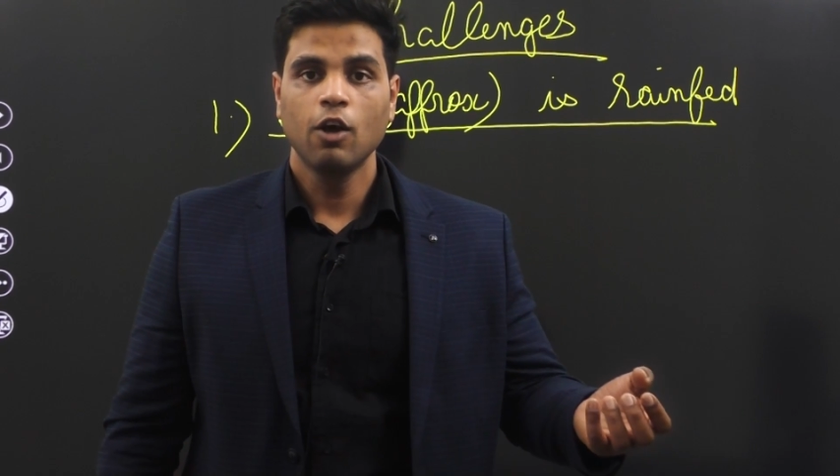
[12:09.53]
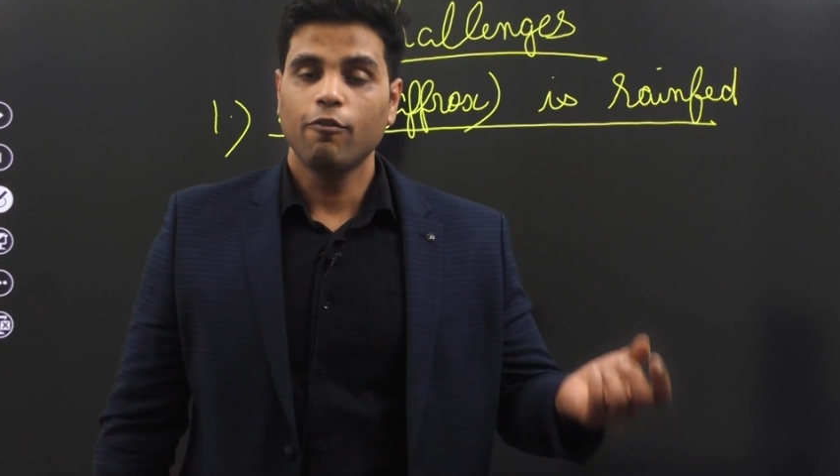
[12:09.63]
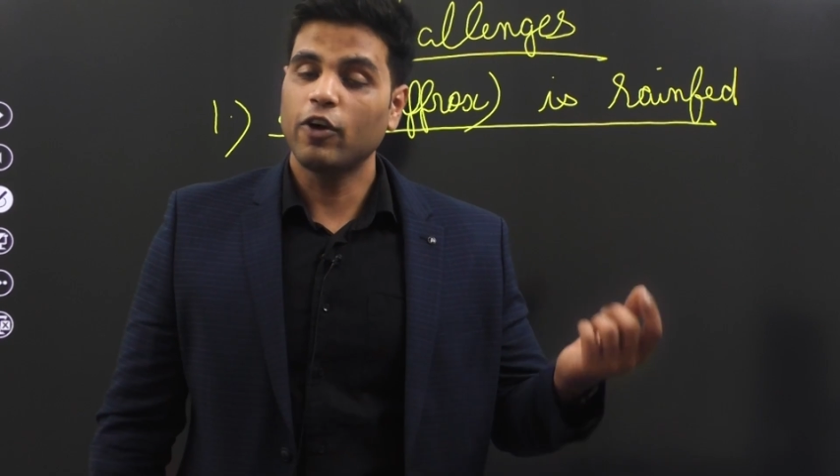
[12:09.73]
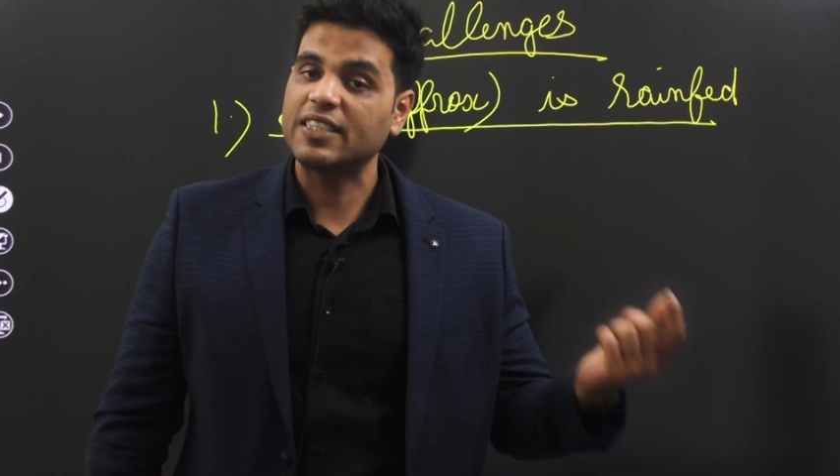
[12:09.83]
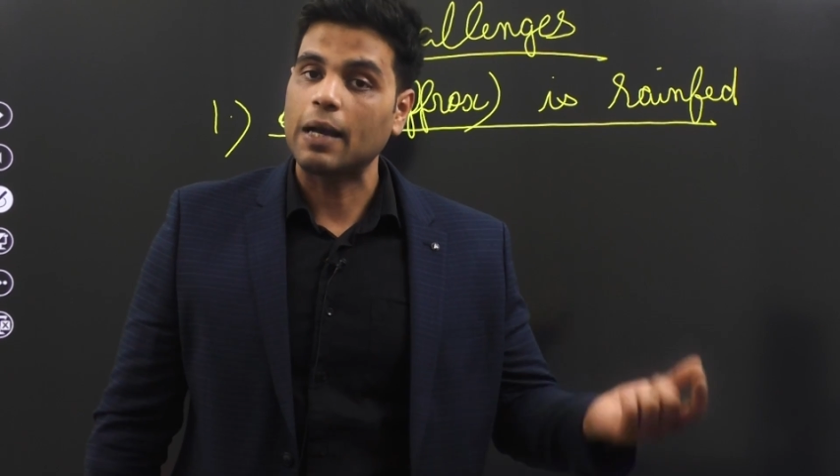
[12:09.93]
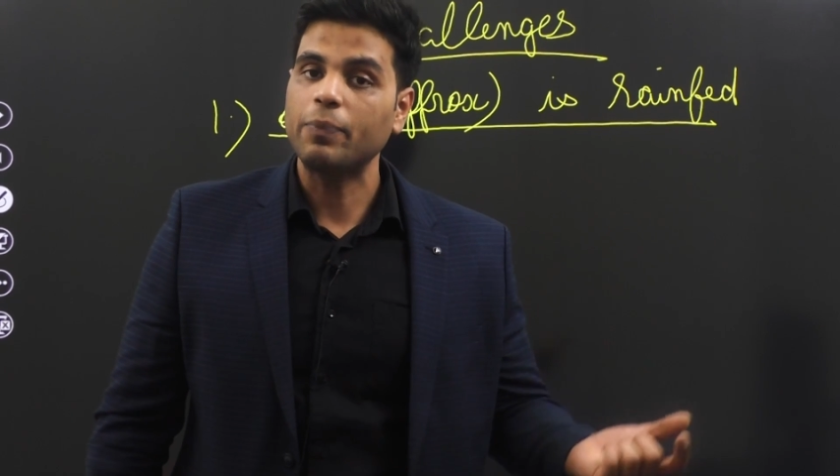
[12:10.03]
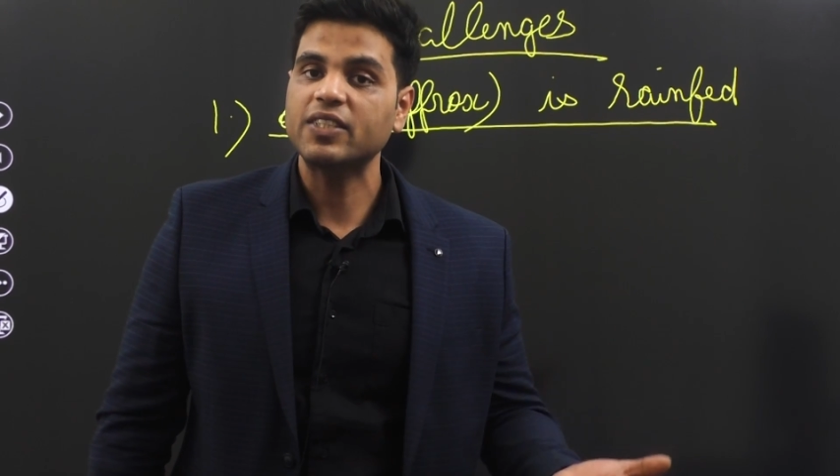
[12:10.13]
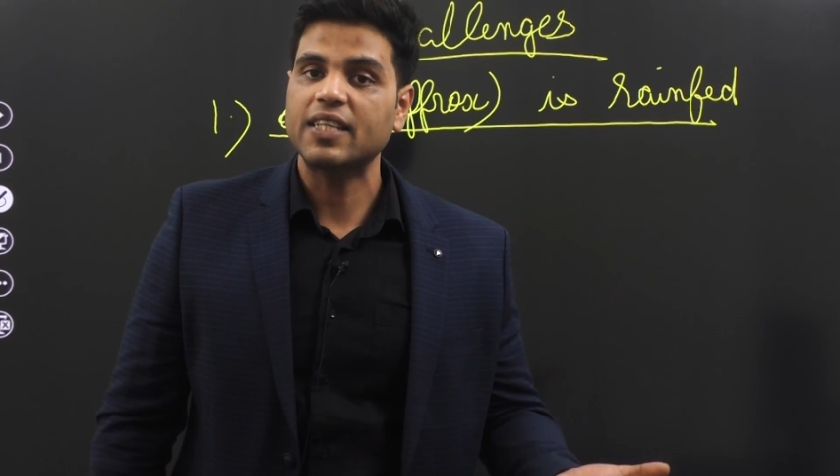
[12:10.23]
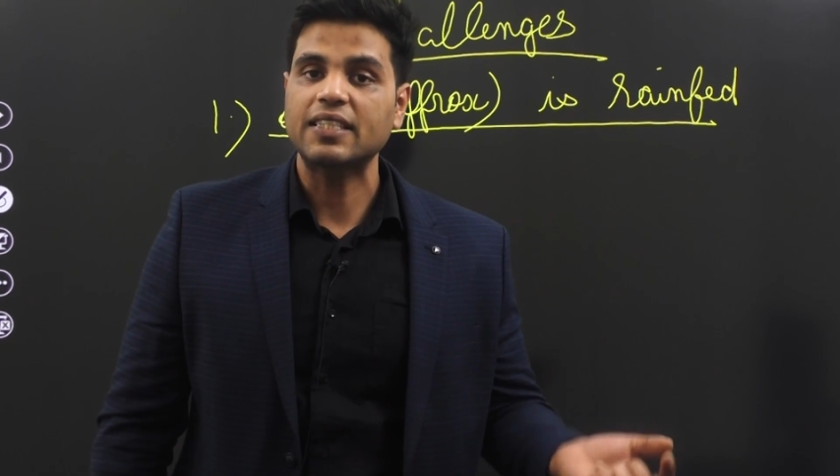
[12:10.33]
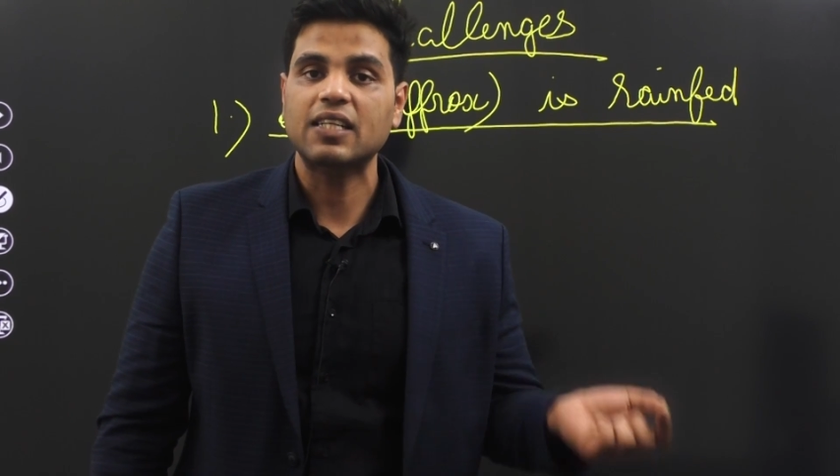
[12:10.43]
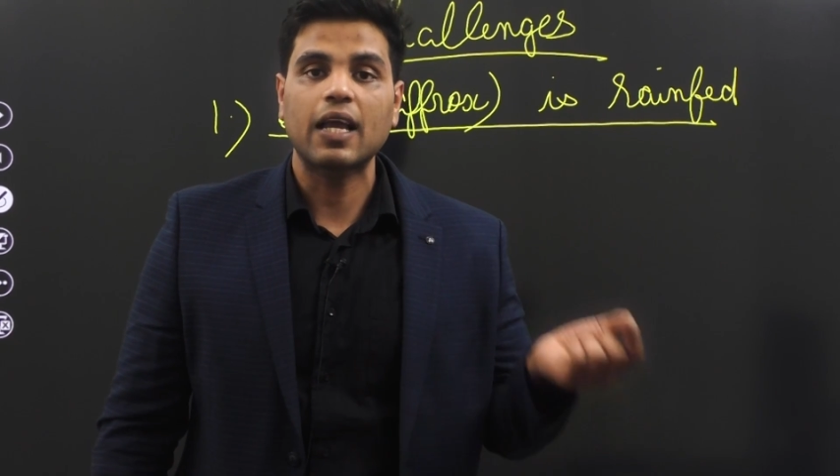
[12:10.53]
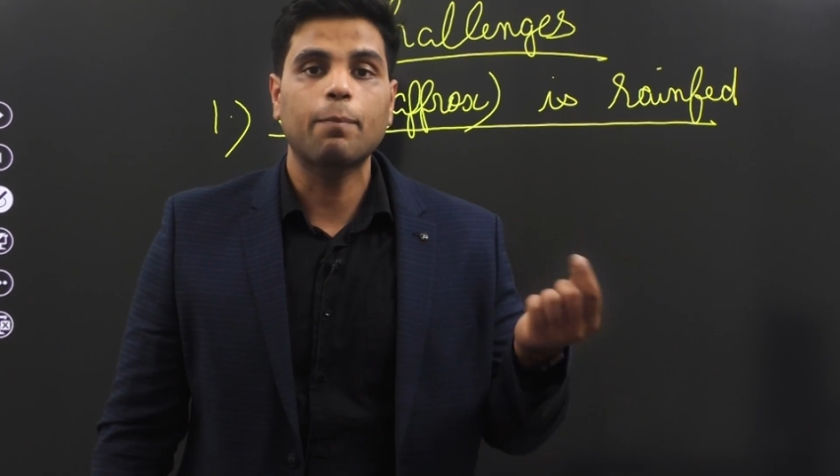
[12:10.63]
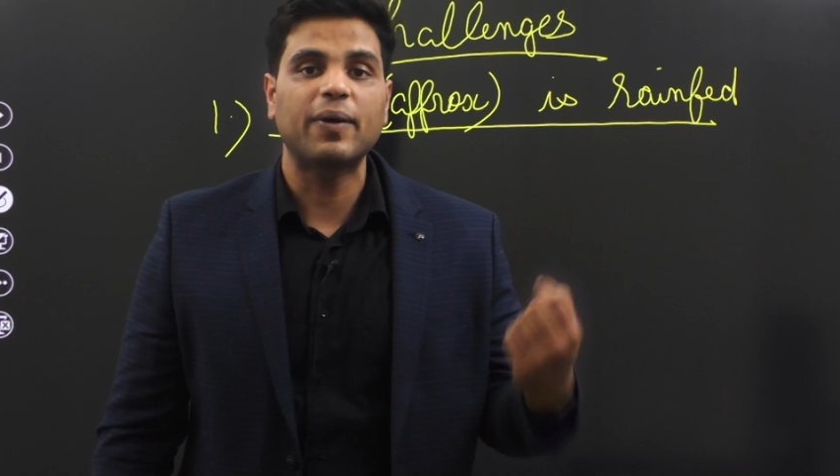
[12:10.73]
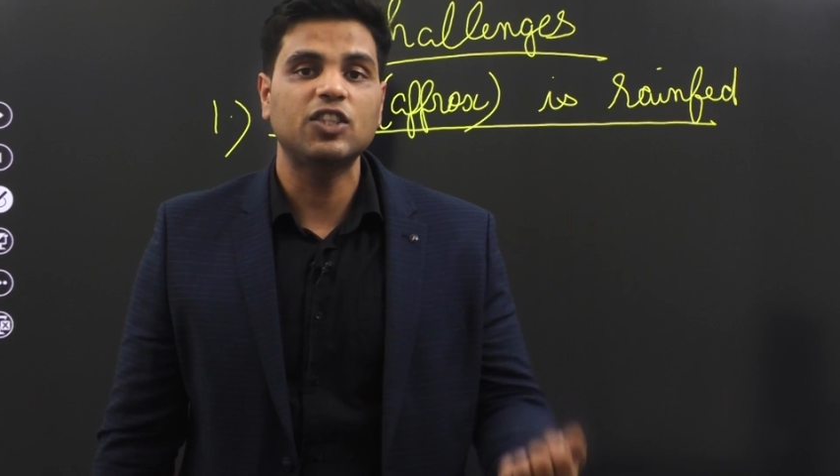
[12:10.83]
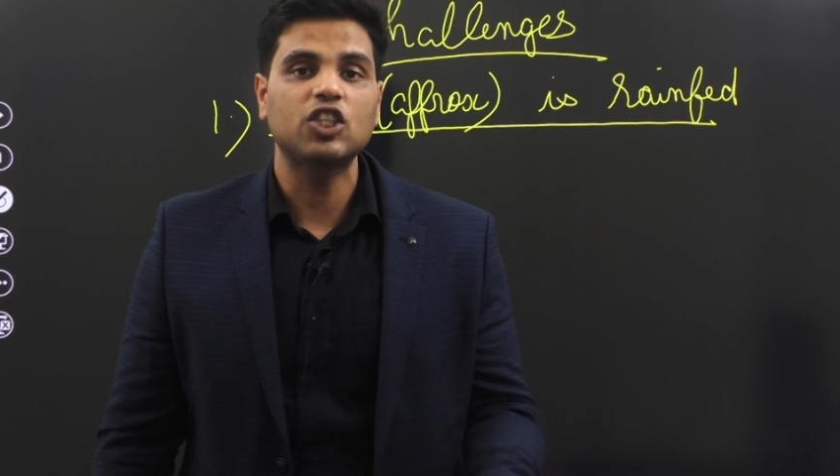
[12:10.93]
For example, states
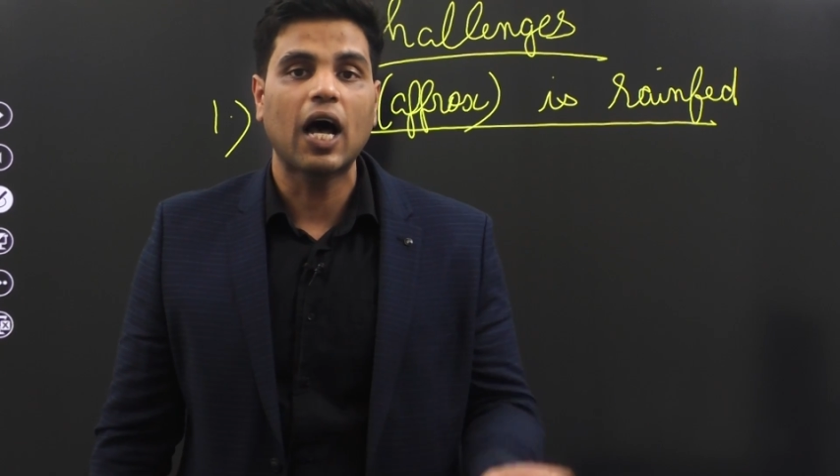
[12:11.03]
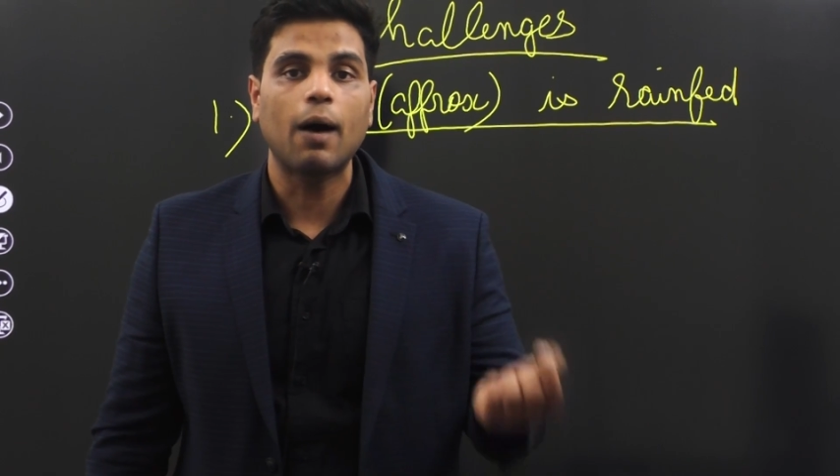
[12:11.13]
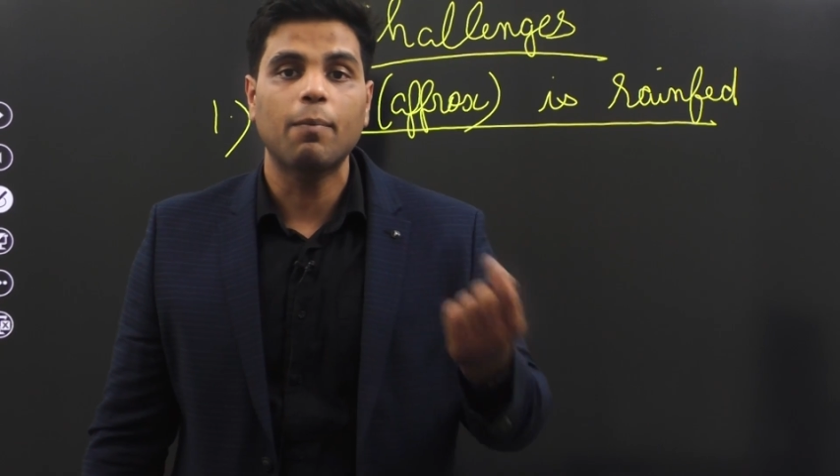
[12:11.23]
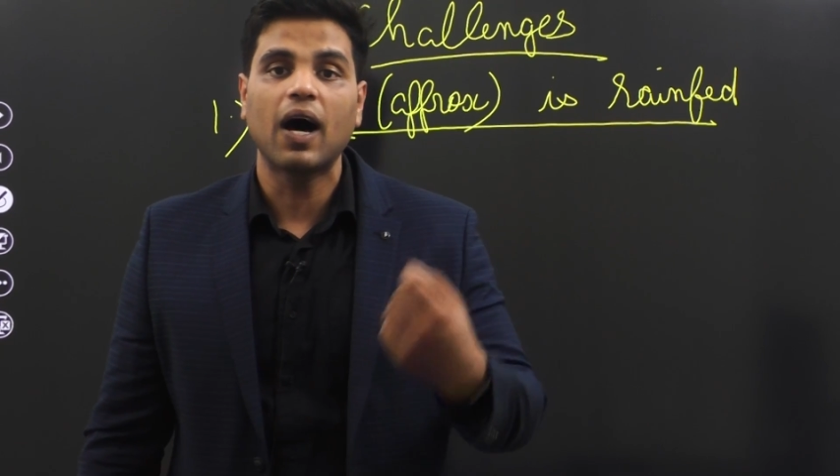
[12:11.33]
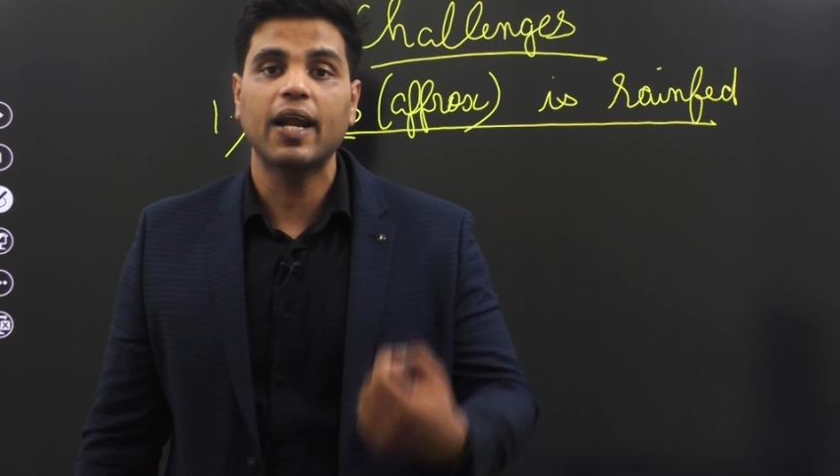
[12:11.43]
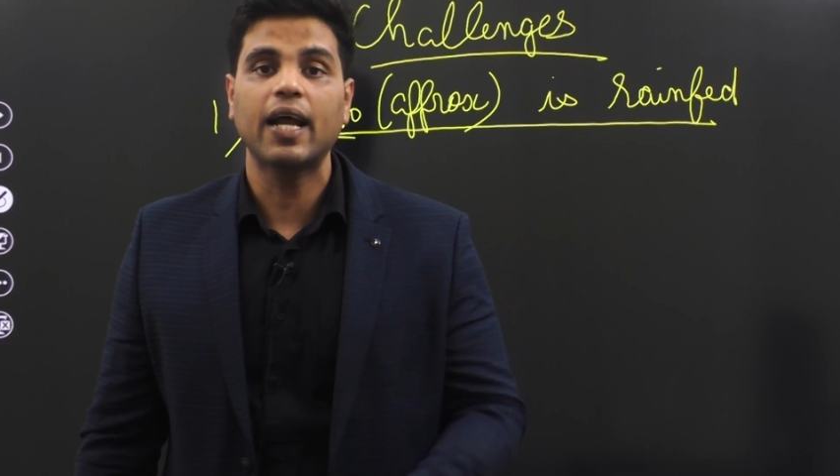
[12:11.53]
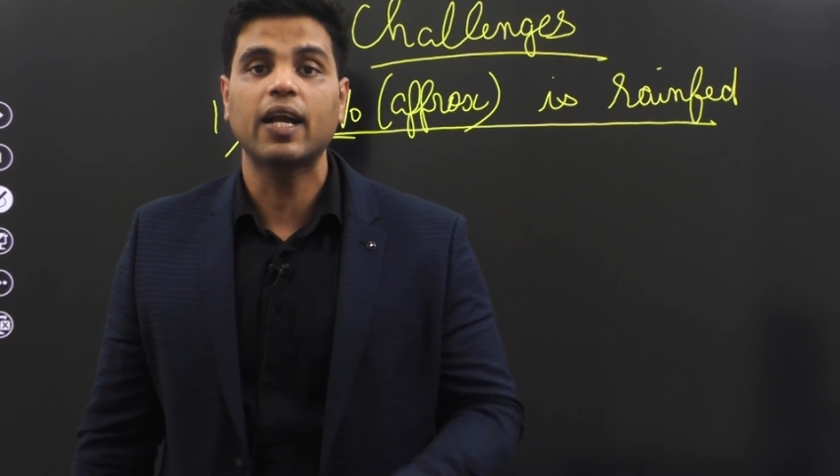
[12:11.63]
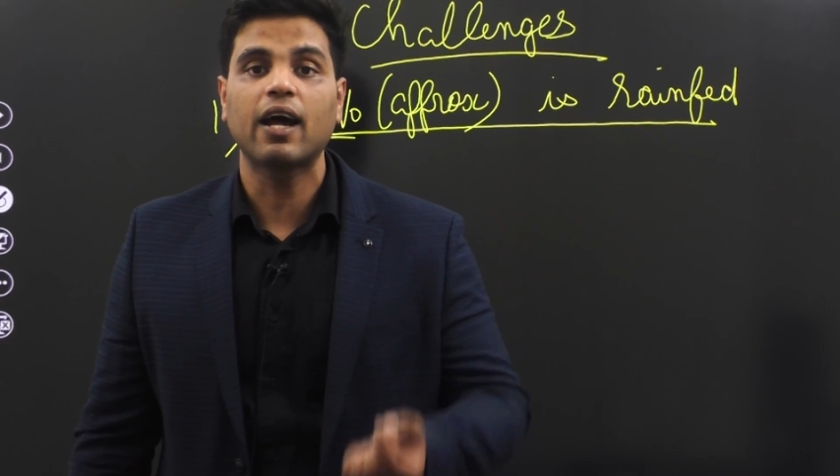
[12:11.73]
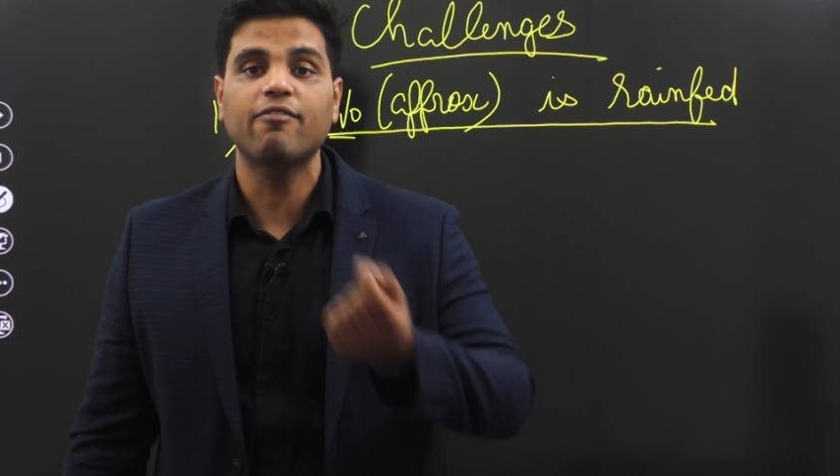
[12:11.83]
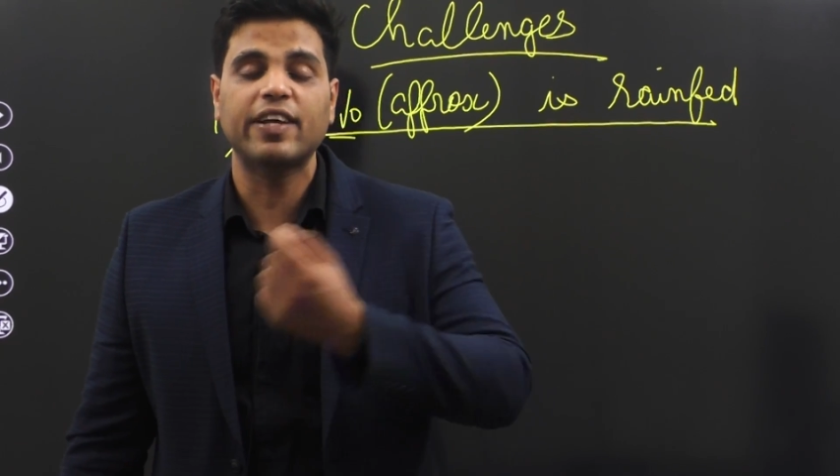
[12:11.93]
like Punjab, Haryana,